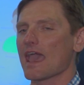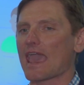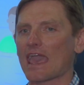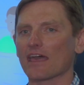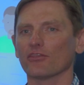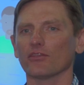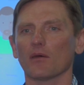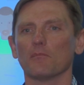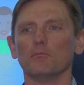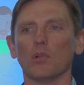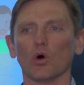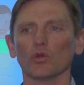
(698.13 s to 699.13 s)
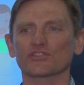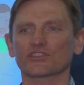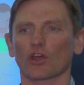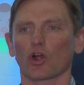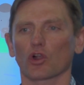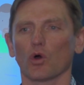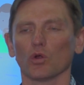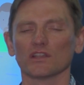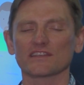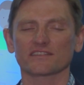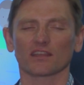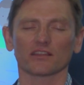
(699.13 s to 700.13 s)
and most are
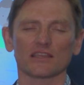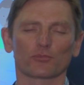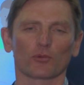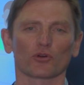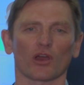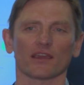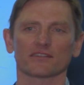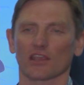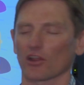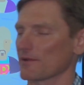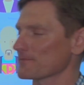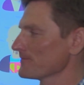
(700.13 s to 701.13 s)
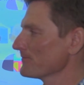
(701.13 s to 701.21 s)
holistically proprietary.